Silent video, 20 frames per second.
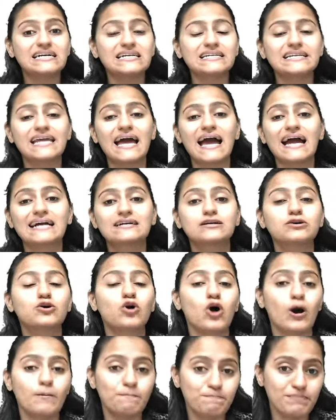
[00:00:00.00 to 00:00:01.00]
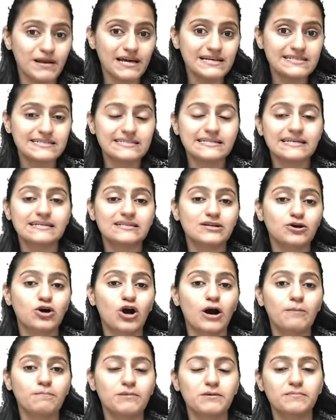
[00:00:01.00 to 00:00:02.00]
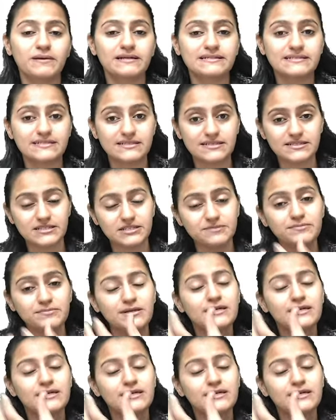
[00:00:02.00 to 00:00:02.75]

attack complex in the complement system.